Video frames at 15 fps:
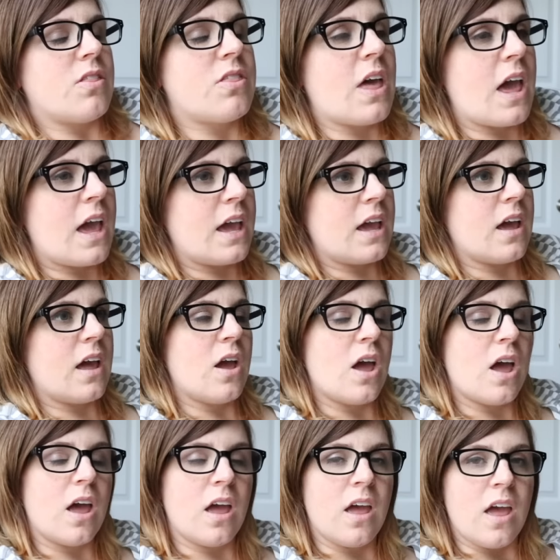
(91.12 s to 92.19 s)
they
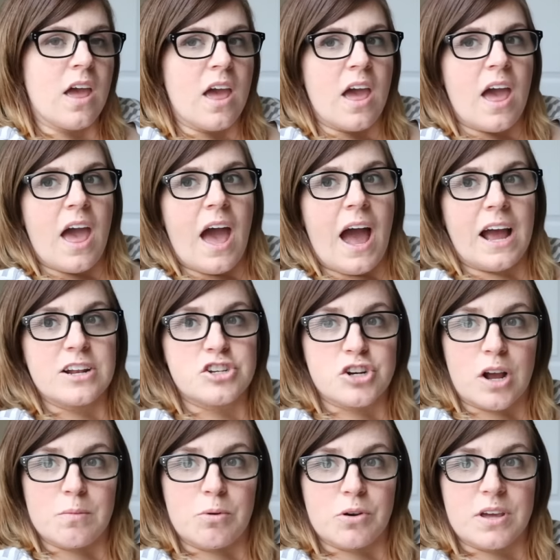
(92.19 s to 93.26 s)
had
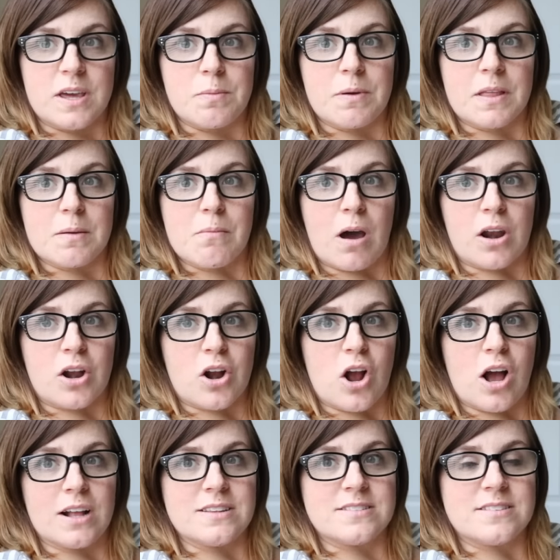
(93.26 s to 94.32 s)
trouble keeping the monitor
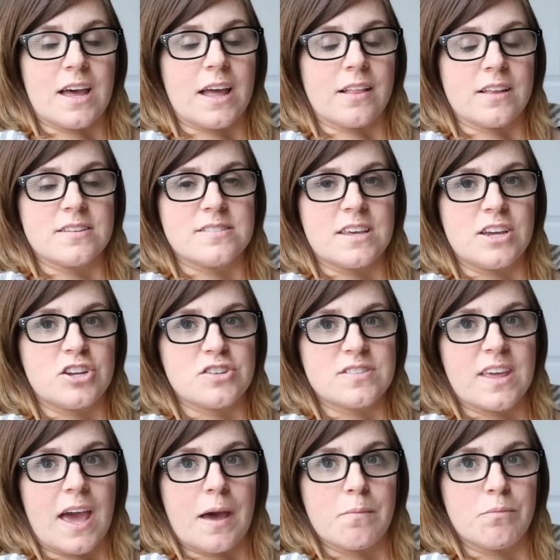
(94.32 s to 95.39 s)
on Silas. He just
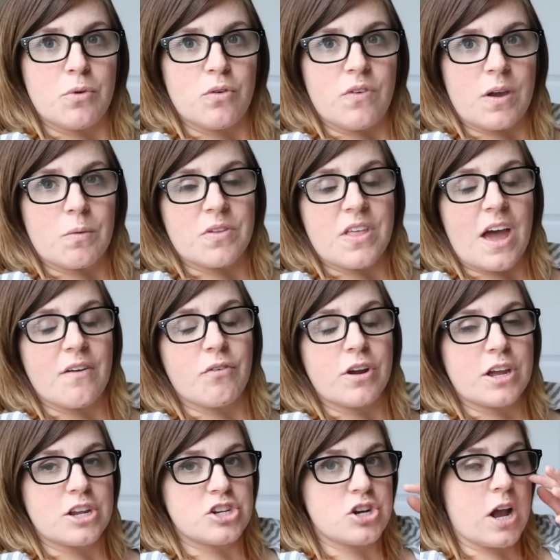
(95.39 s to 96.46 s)
kept moving with
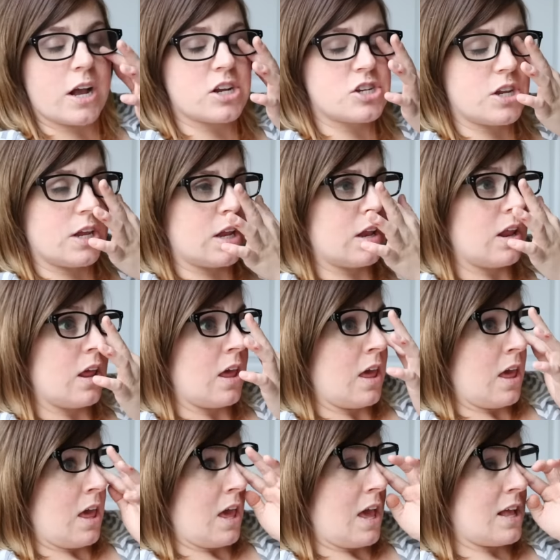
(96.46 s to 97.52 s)
every contraction,
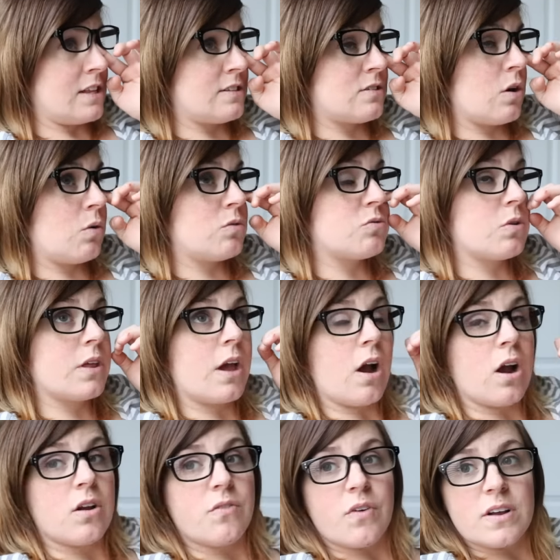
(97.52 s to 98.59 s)
and so it was really
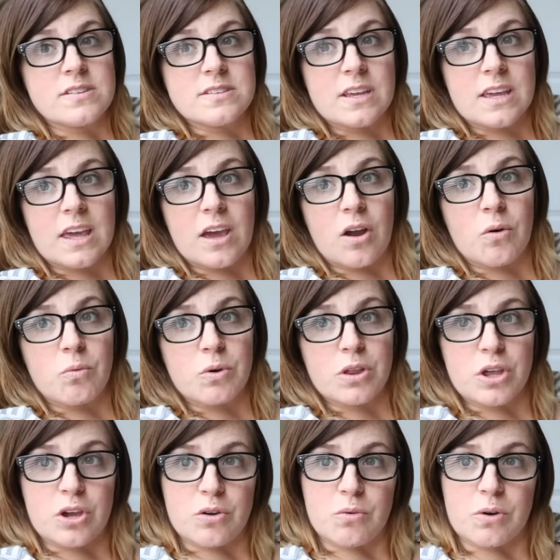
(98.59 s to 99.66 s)
hard for us to get a
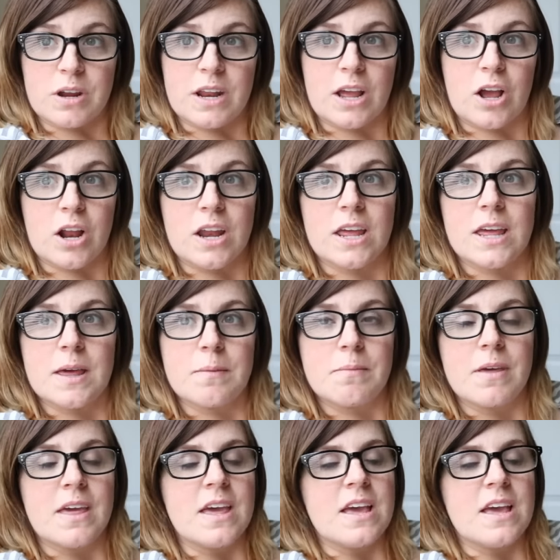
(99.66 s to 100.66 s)
really good reading on him.